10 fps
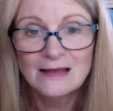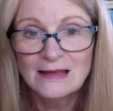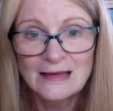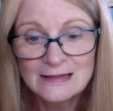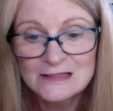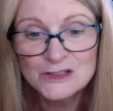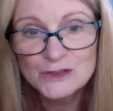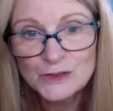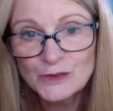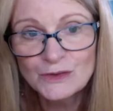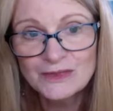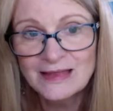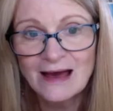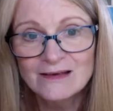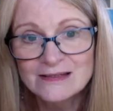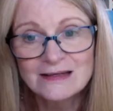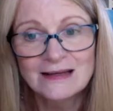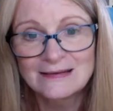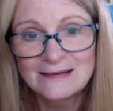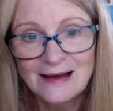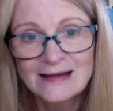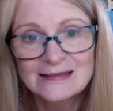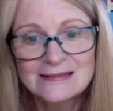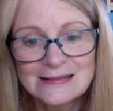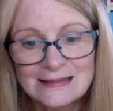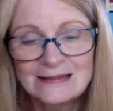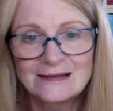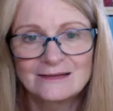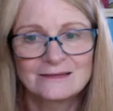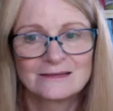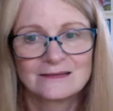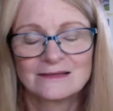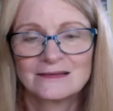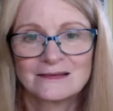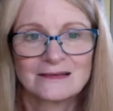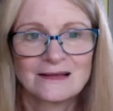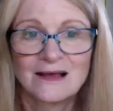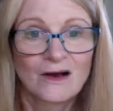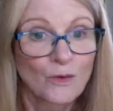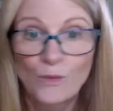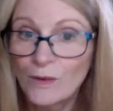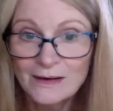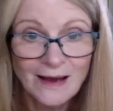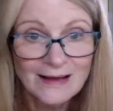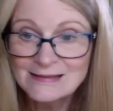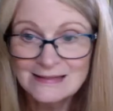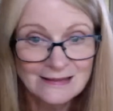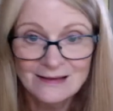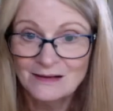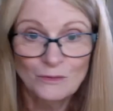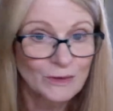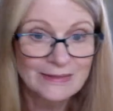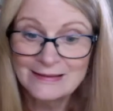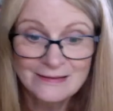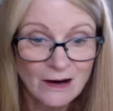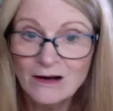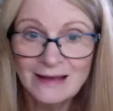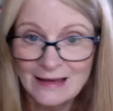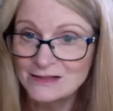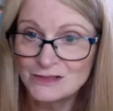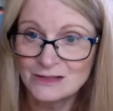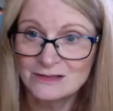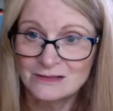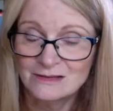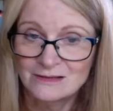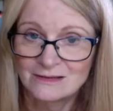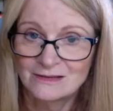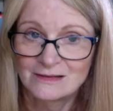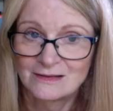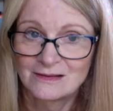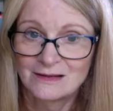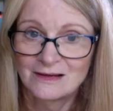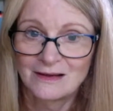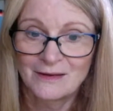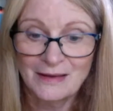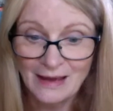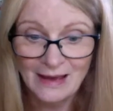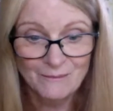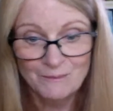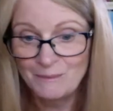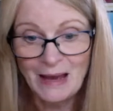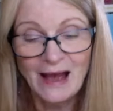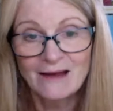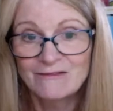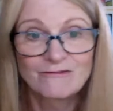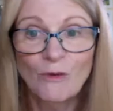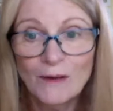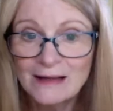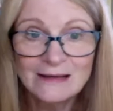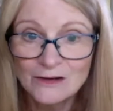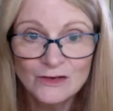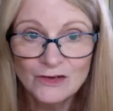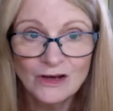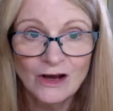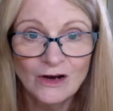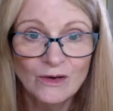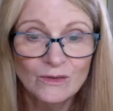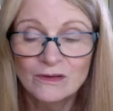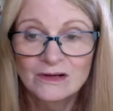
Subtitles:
it is 2019. We're not dealing with the dark ages. Okay. Back 40 years ago,